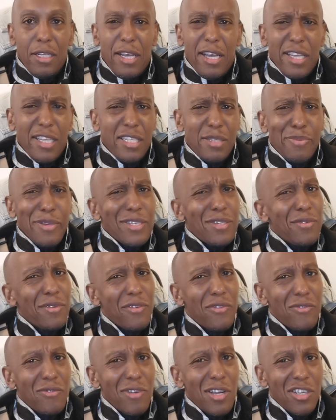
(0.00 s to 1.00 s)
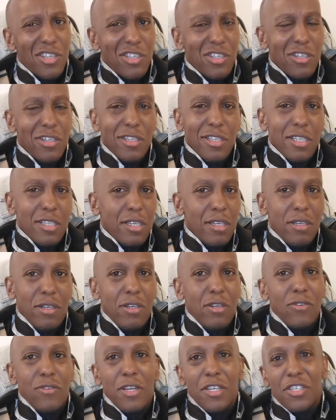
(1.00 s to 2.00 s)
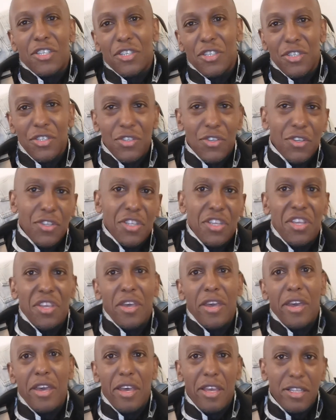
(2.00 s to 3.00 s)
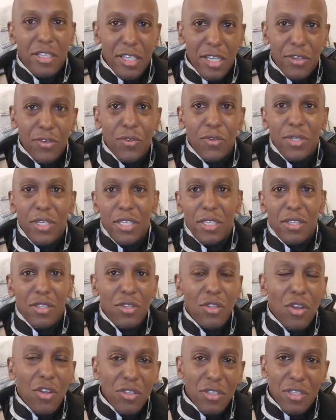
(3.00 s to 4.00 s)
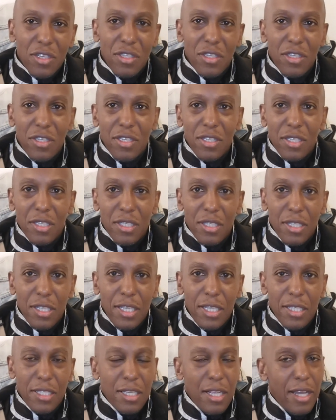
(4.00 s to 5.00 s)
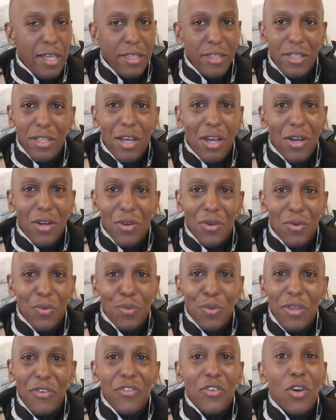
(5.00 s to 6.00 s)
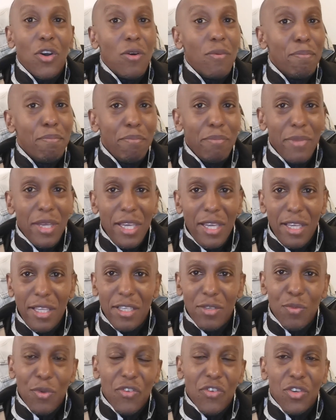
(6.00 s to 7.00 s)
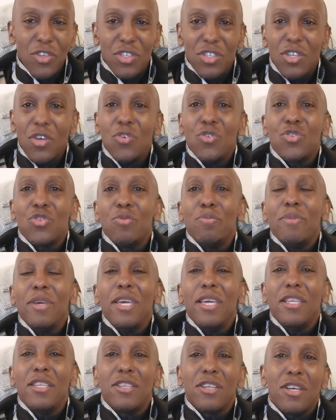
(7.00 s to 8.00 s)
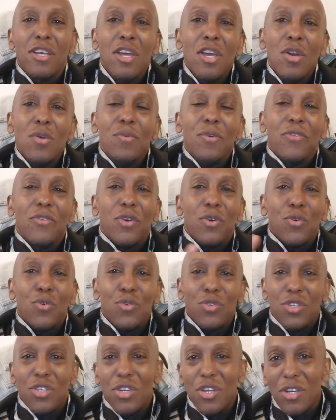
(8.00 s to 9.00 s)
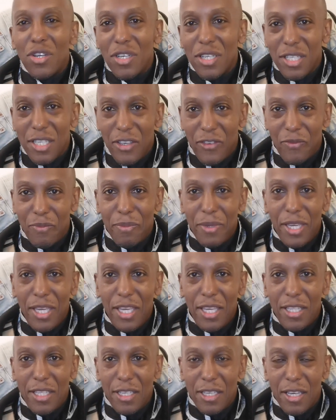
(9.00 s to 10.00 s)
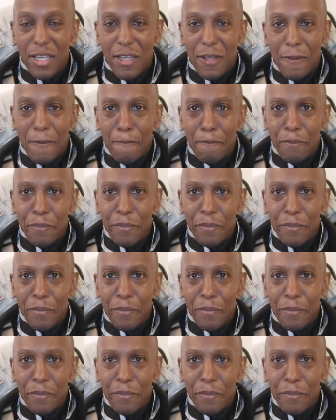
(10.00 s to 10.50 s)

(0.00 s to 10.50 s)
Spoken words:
like especially with Russia, they say, oh, Russia's on the edge and all this nonsense. It's like, no, we've got social media, we've got alternative media,